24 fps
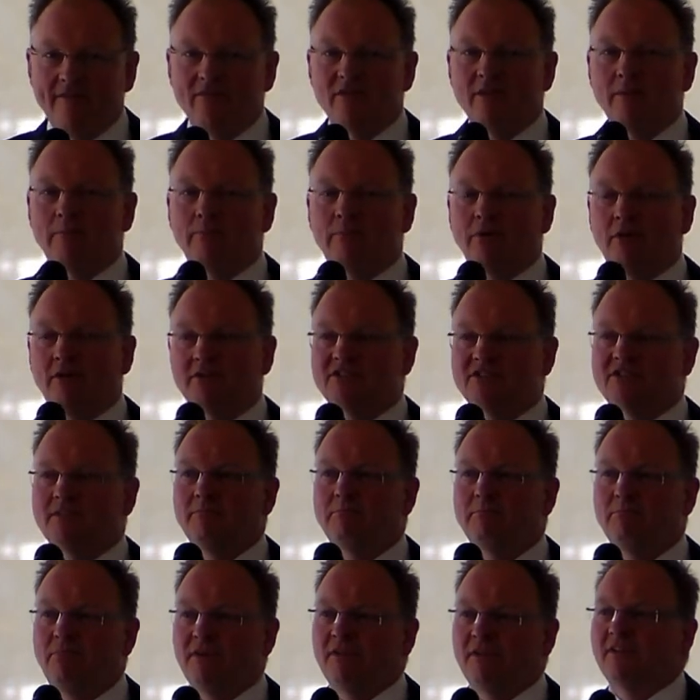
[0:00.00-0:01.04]
and the
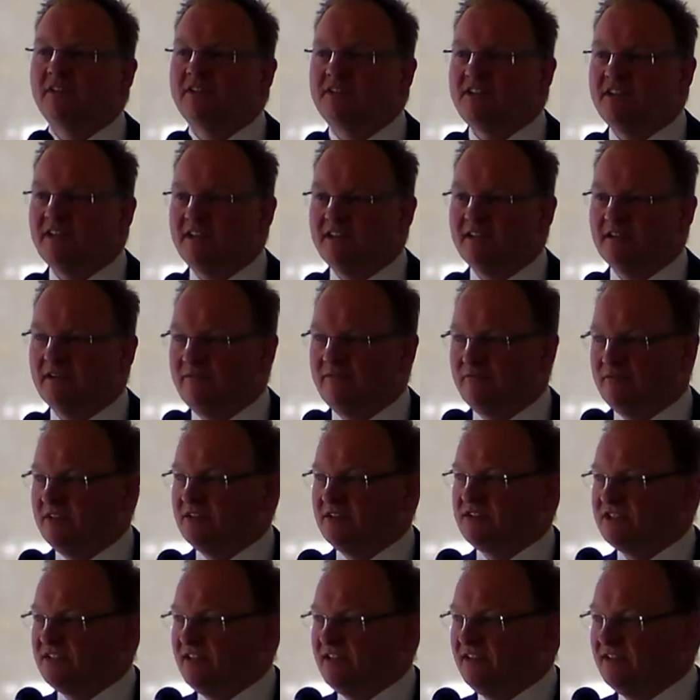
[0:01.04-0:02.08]
possibility of
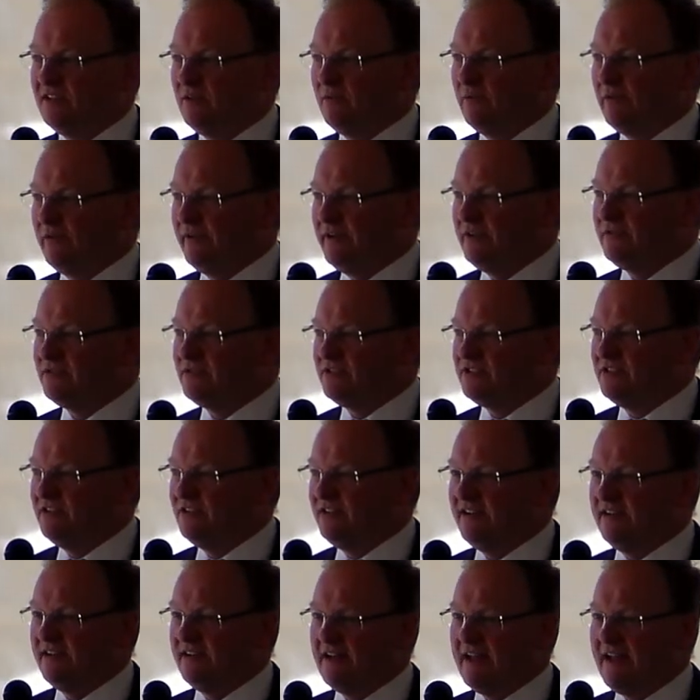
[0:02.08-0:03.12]
this thing that we're
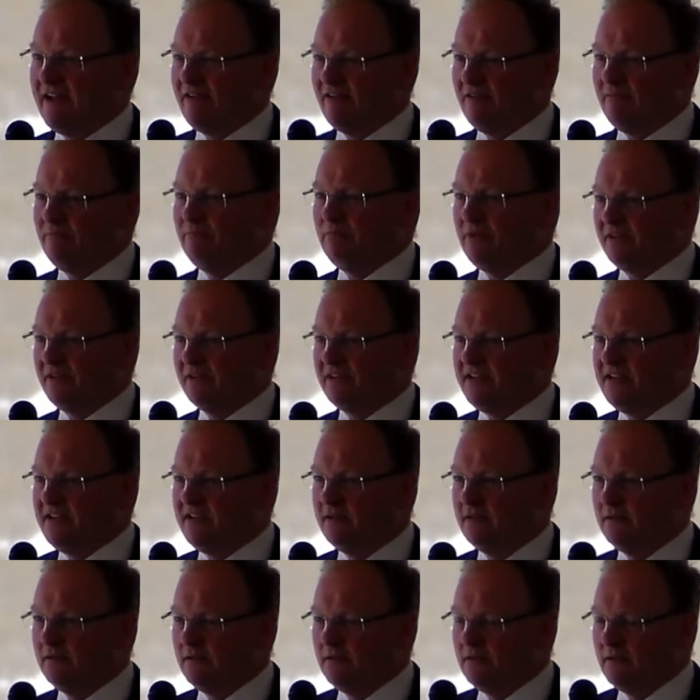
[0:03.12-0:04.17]
interested in and our
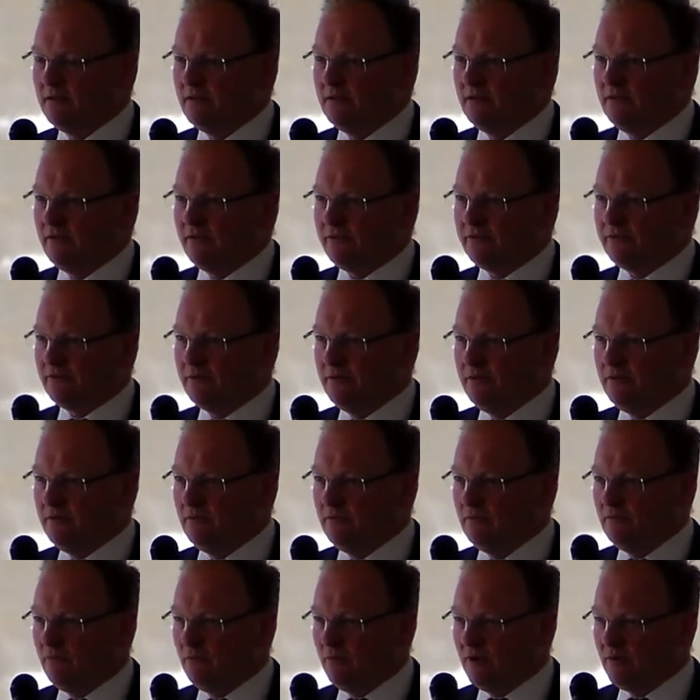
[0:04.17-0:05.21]
ability
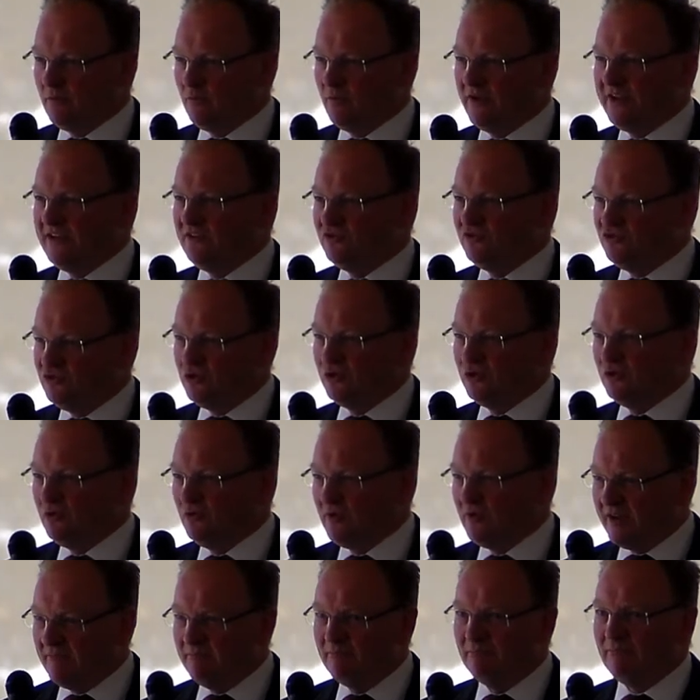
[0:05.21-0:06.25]
through what we
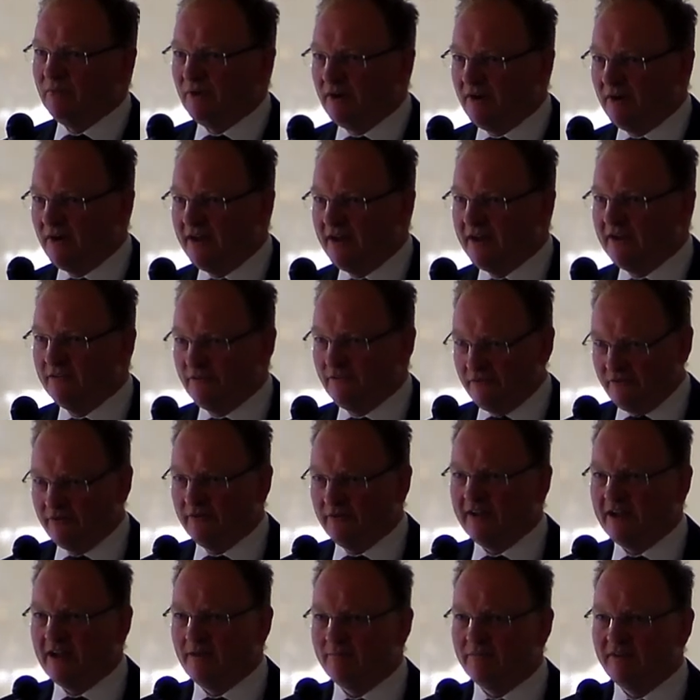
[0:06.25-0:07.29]
do and buy and
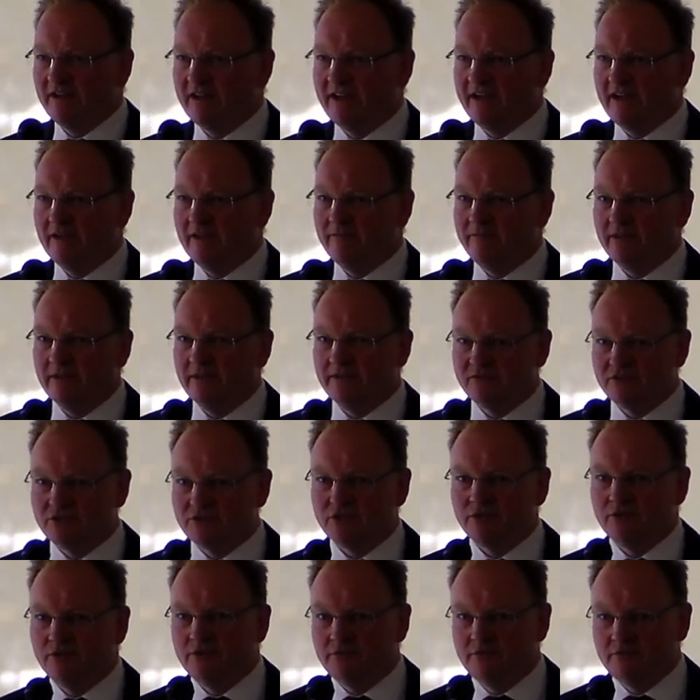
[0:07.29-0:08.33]
through our behaviour
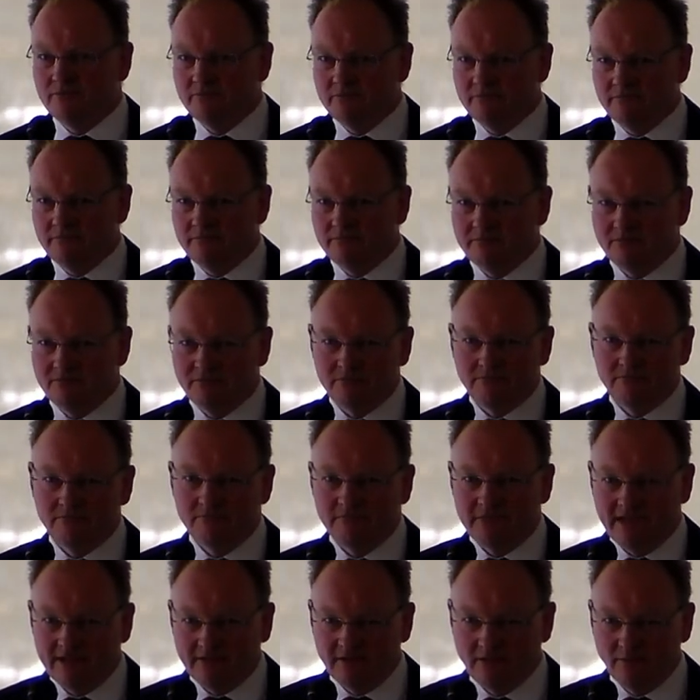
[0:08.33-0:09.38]
to
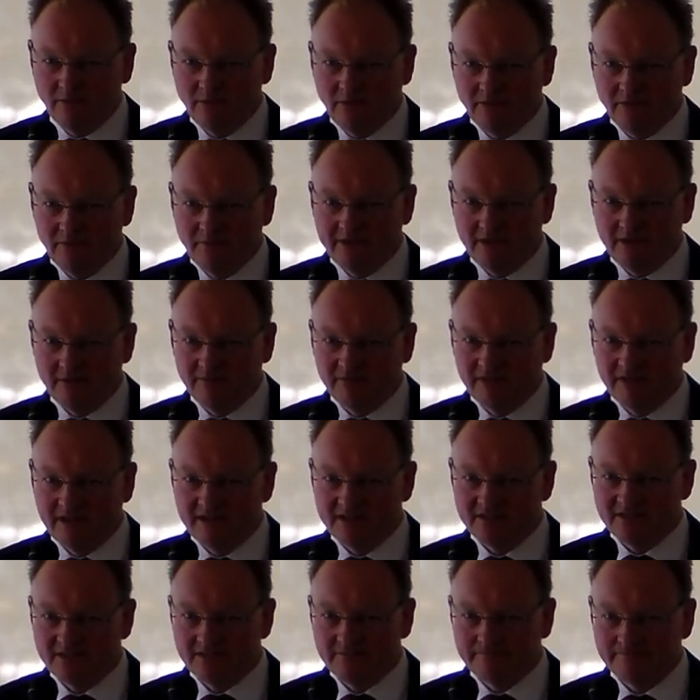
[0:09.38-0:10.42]
make the world a better
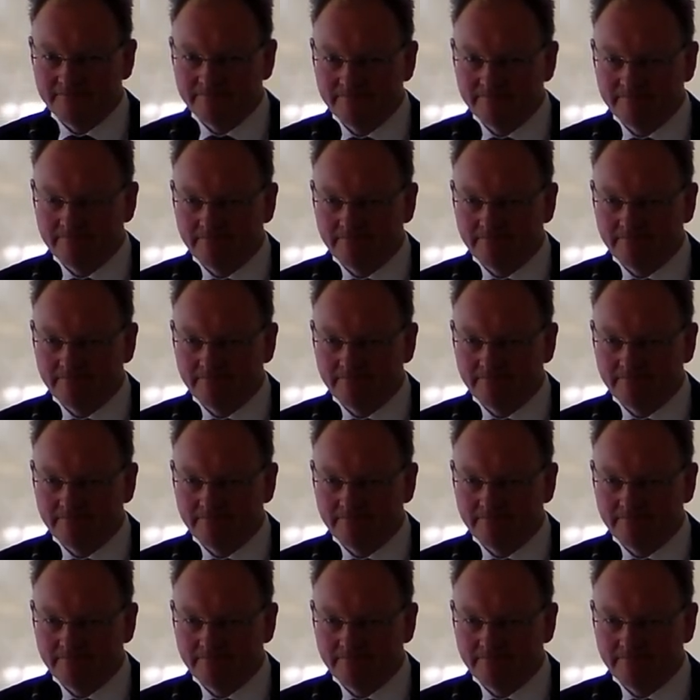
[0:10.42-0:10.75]
place.